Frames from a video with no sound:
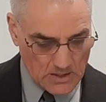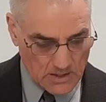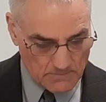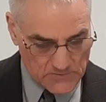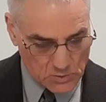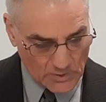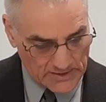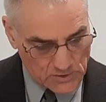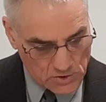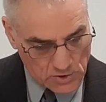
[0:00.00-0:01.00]
Um,
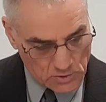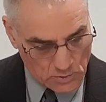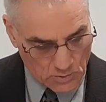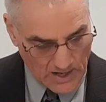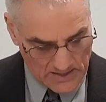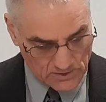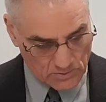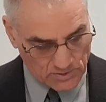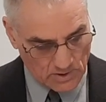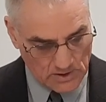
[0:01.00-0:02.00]
22 um,
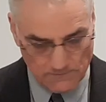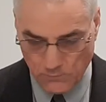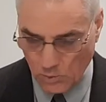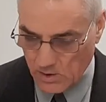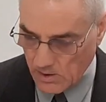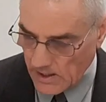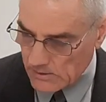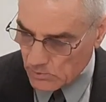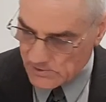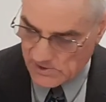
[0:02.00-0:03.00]
through 34,
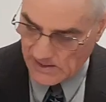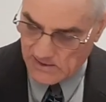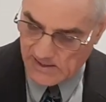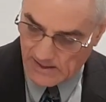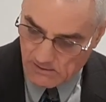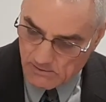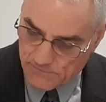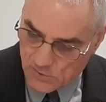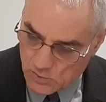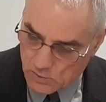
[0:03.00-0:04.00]
God will take care
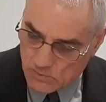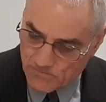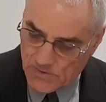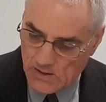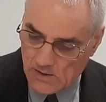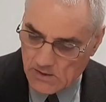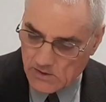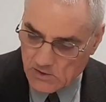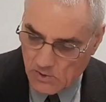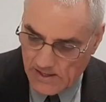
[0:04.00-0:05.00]
of you
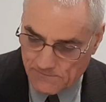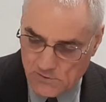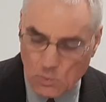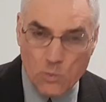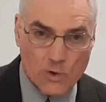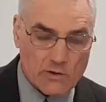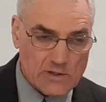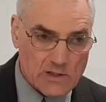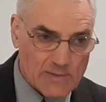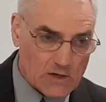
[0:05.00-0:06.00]
you don't have to
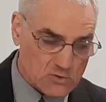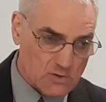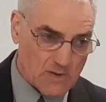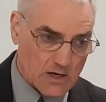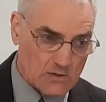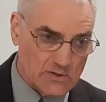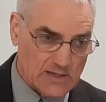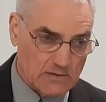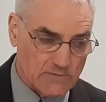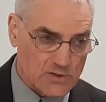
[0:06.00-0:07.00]
worry about tomorrow. And
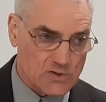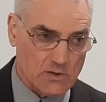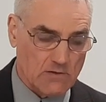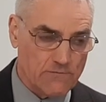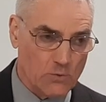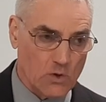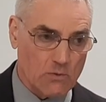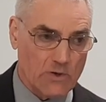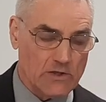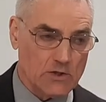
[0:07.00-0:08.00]
then verse 34,
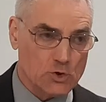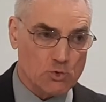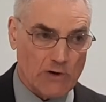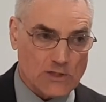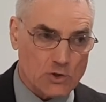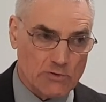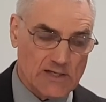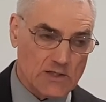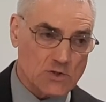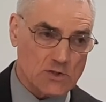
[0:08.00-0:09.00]
where your treasure
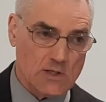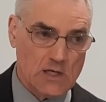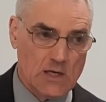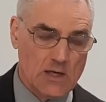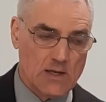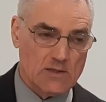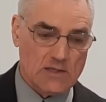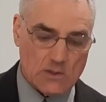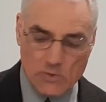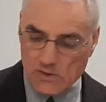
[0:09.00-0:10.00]
is,
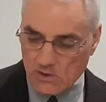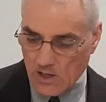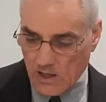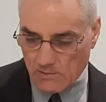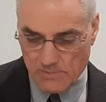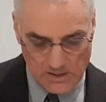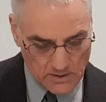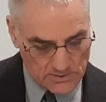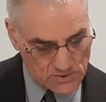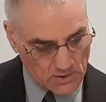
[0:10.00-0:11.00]
there will your heart be
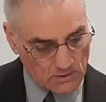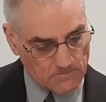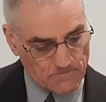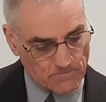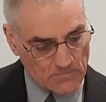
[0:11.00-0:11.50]
also.